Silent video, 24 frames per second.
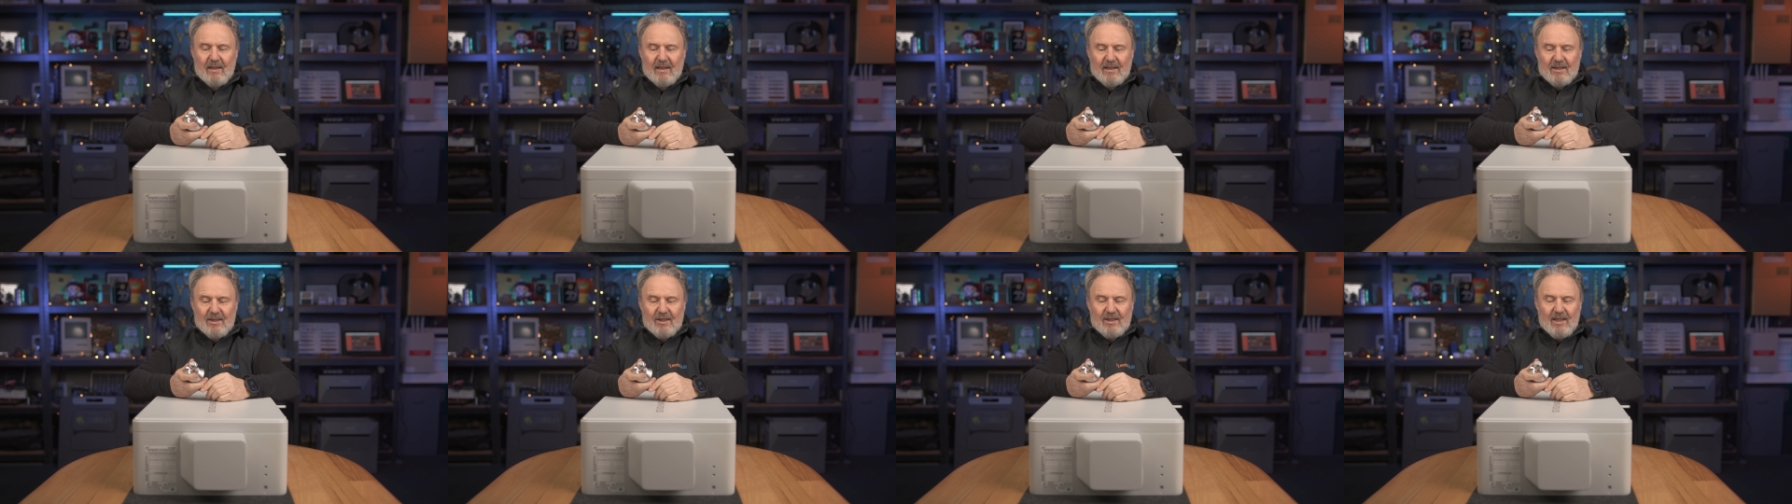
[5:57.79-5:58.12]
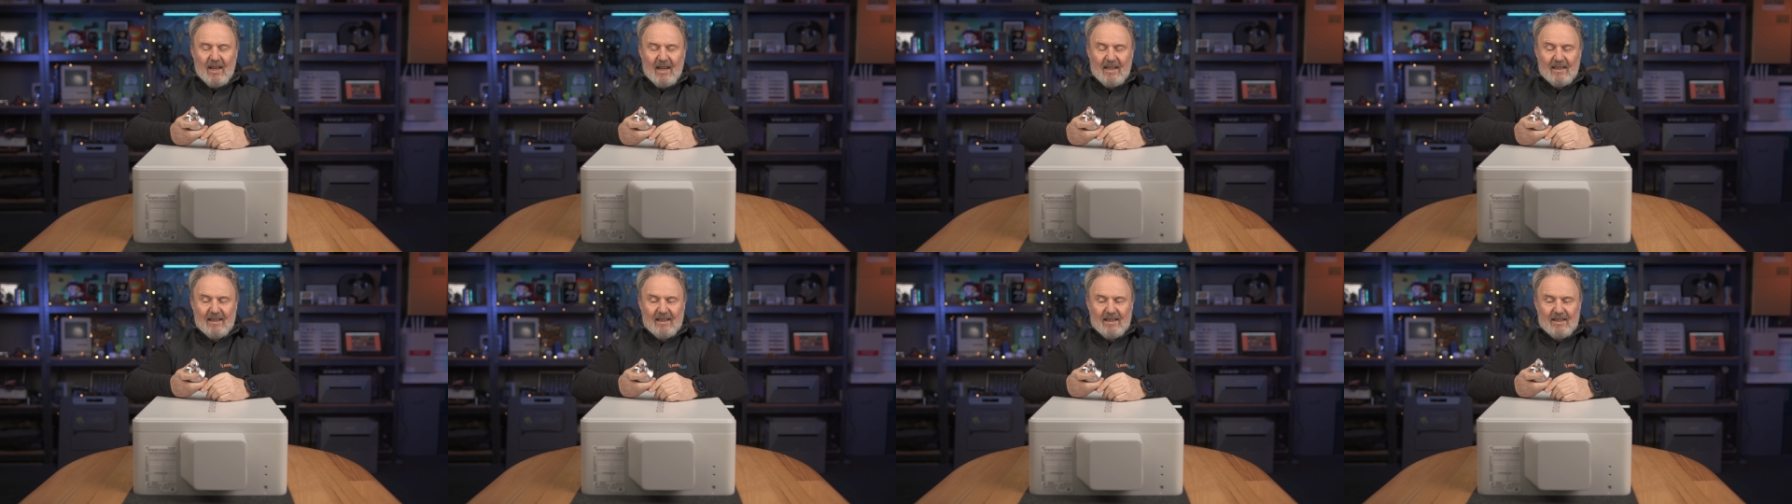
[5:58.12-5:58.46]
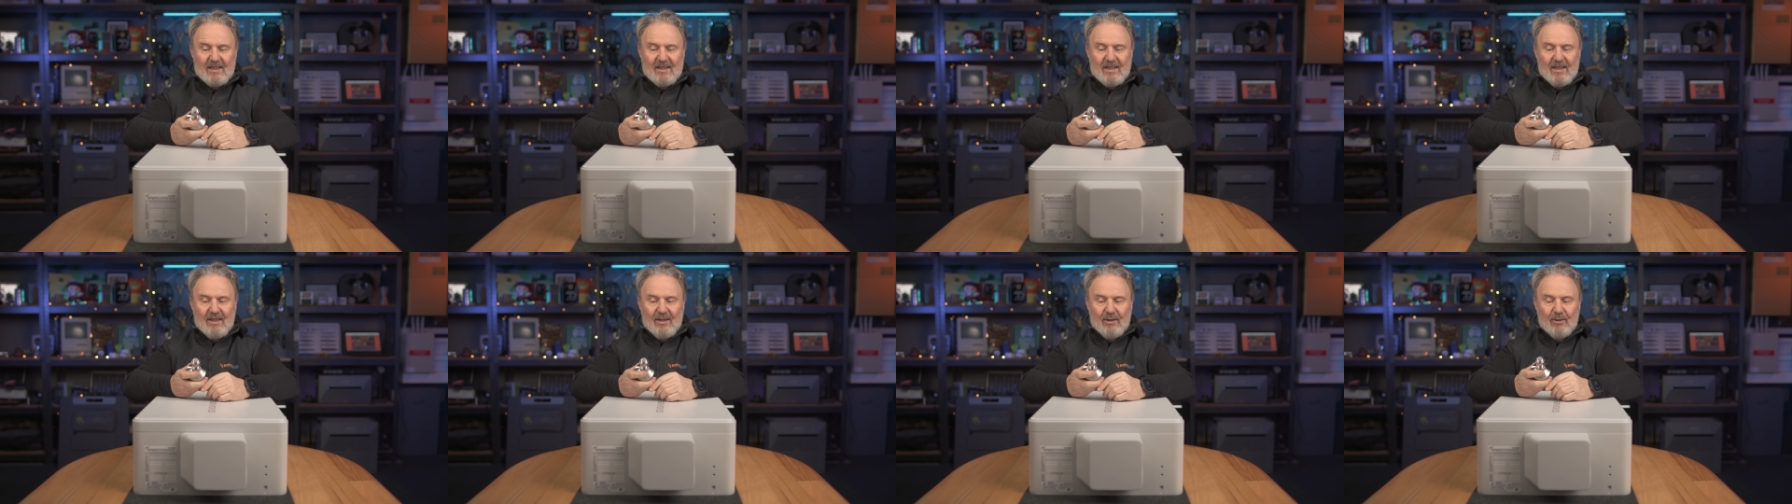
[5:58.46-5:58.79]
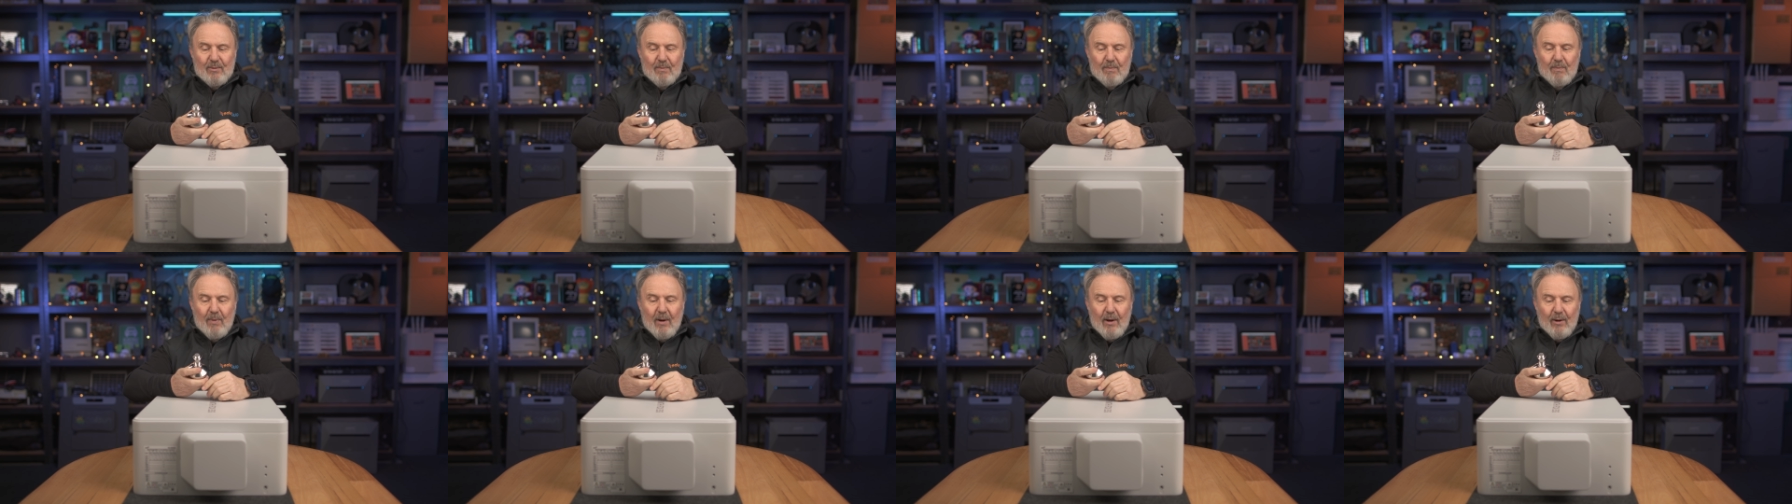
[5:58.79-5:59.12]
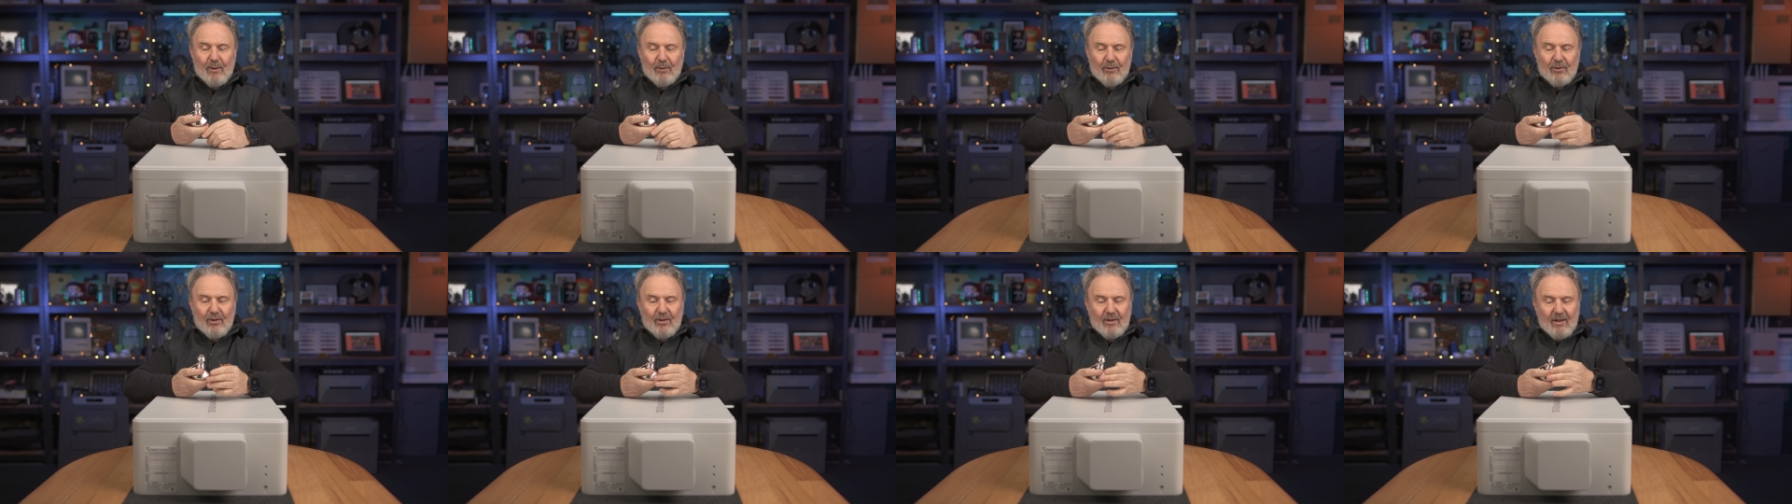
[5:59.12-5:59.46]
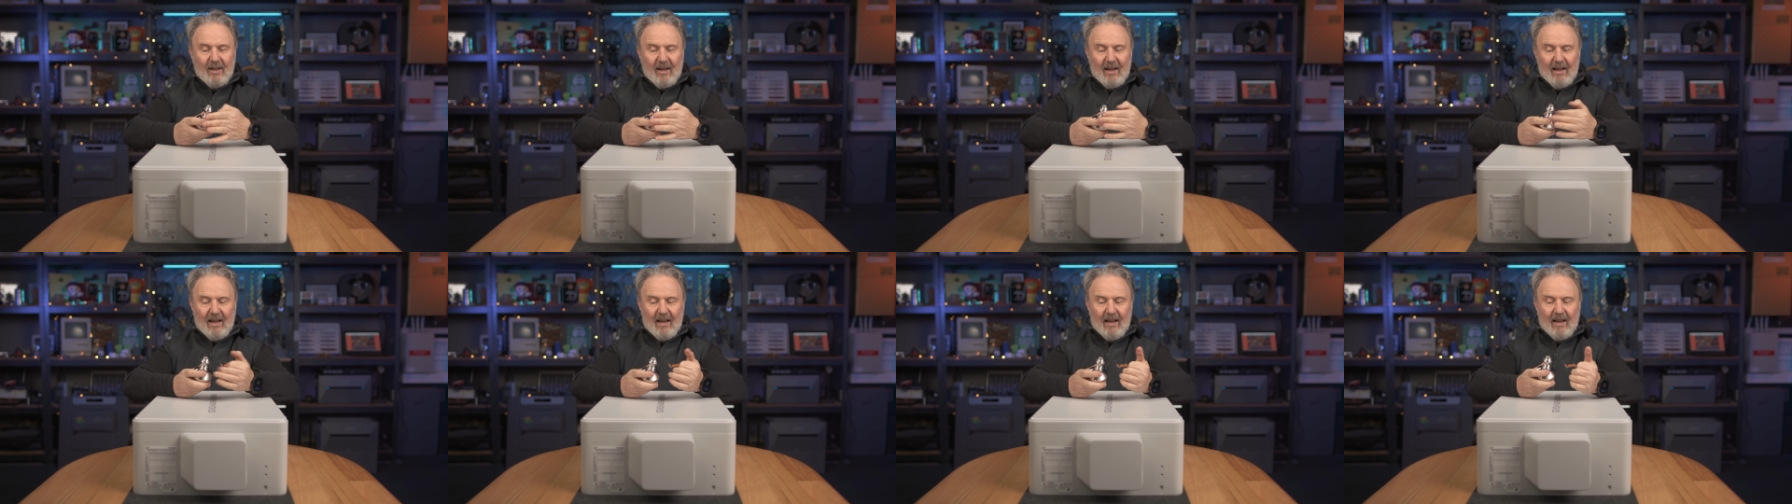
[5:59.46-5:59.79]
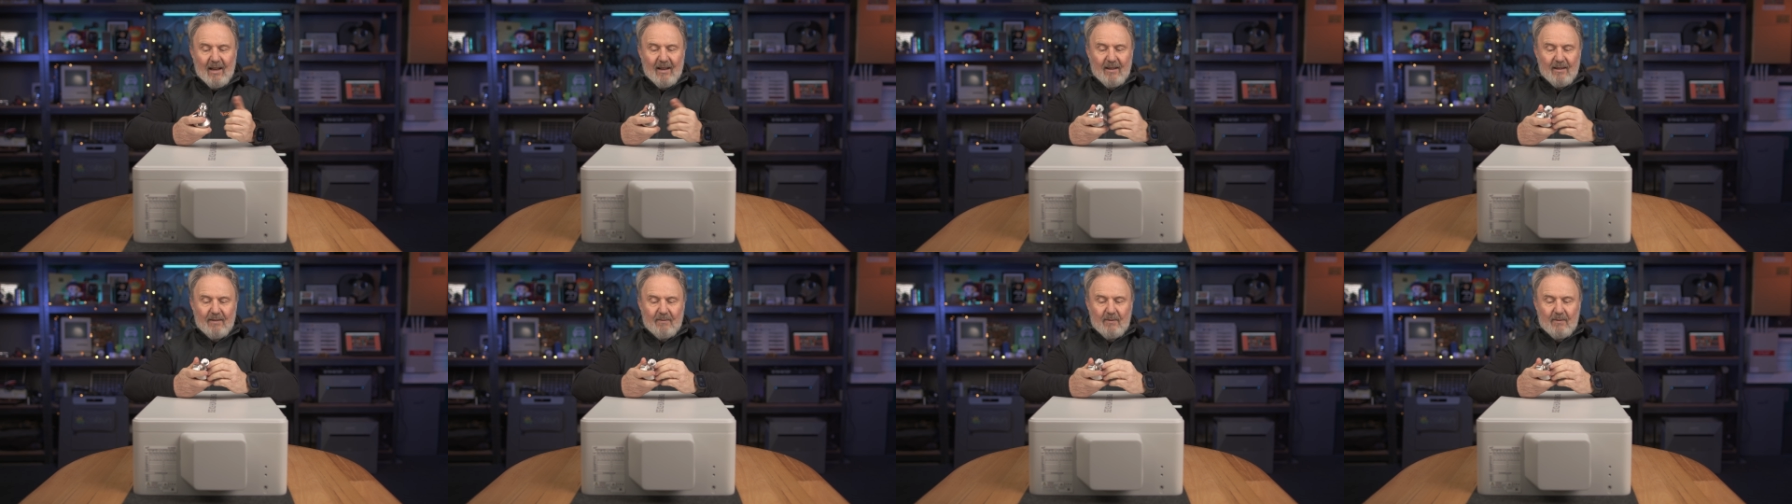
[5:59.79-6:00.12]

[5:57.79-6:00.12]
stainless steel bolt uh,